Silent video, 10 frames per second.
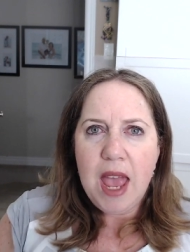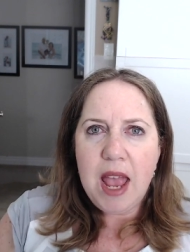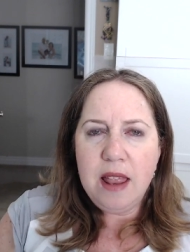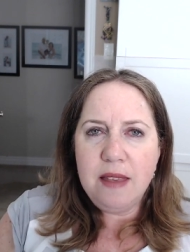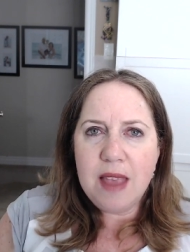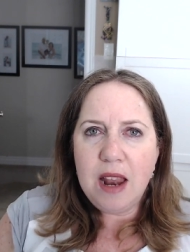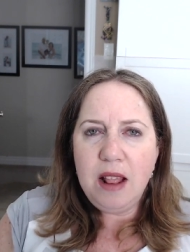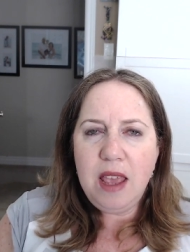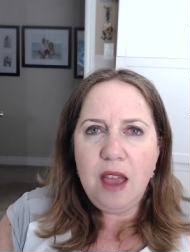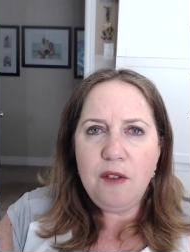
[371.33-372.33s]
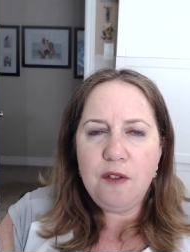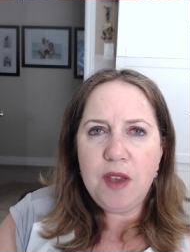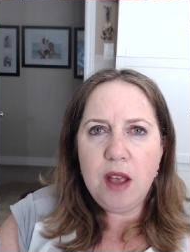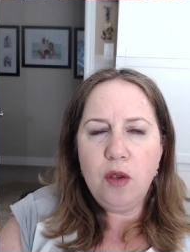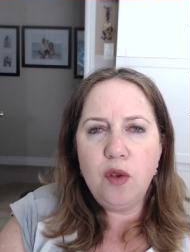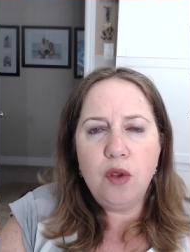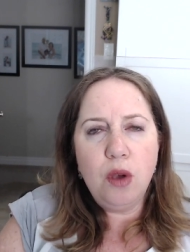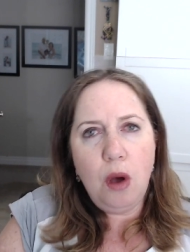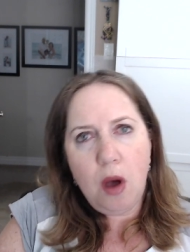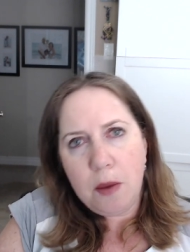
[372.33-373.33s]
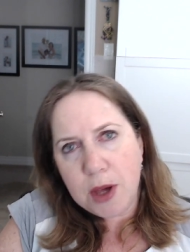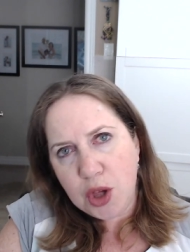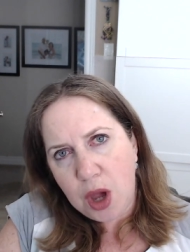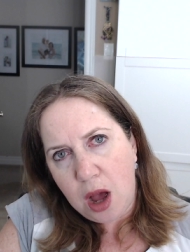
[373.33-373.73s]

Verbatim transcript: and suddenly i feel so much